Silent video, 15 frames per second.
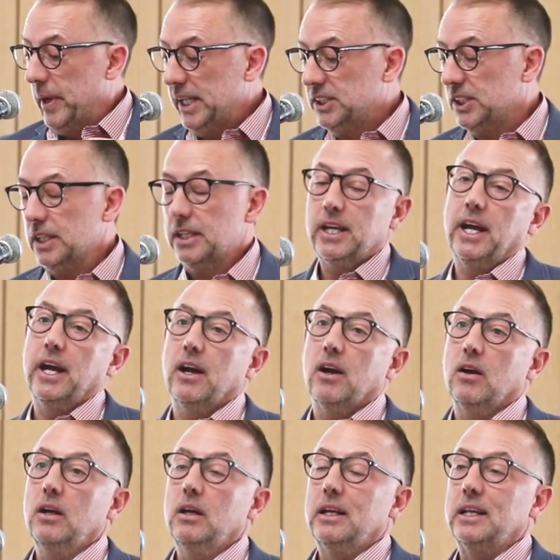Patient
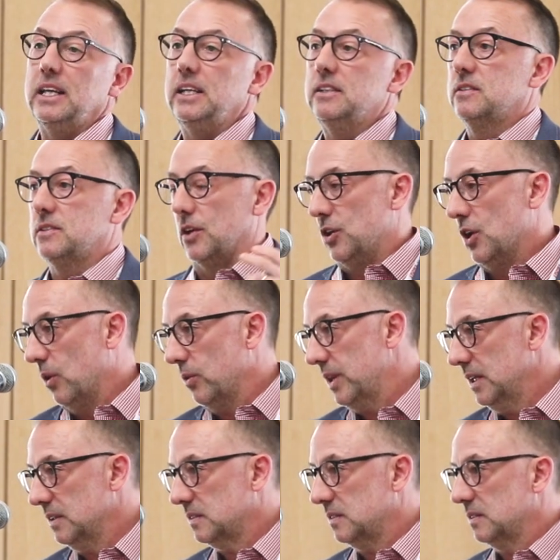care needs to
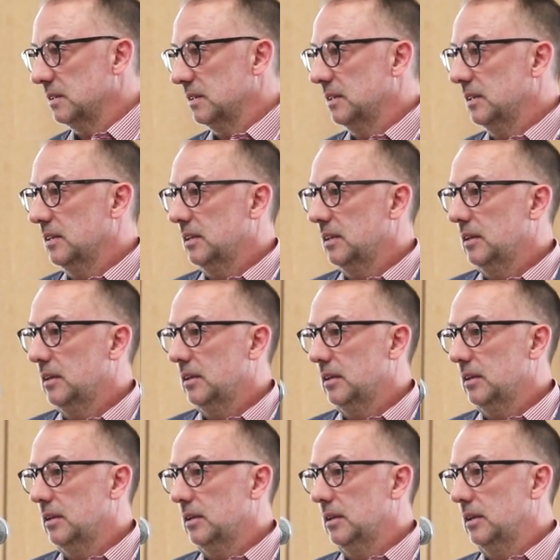know this,
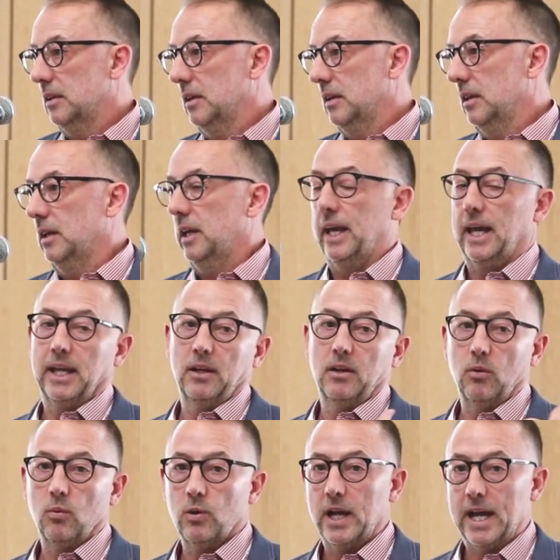
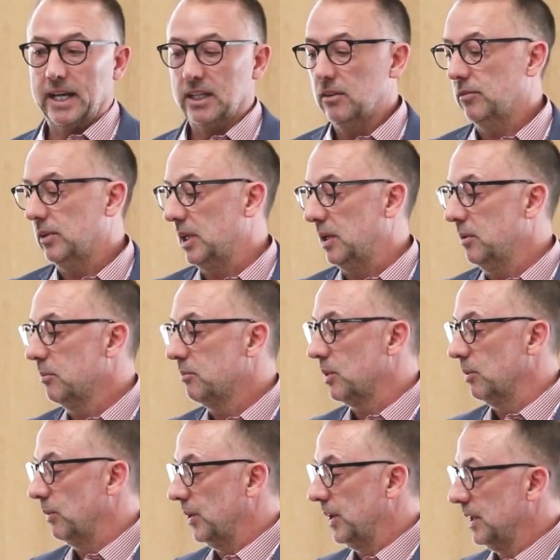and we're actively
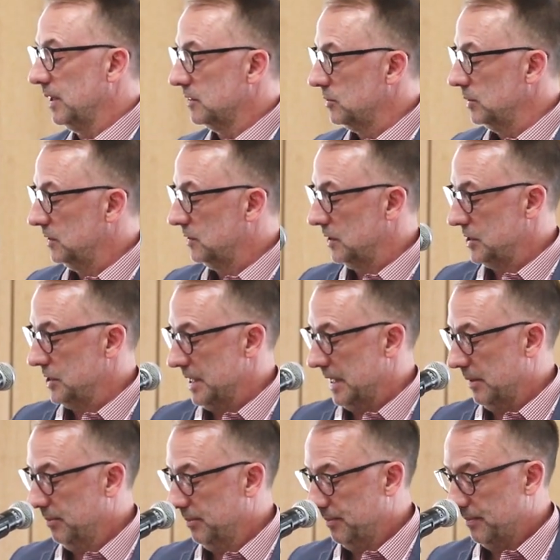promoting this
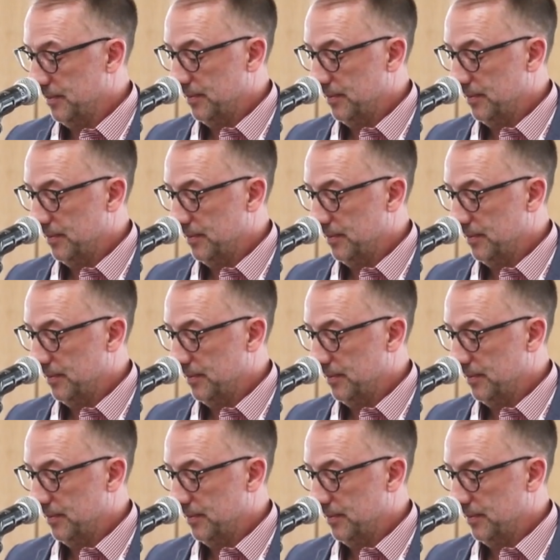research now.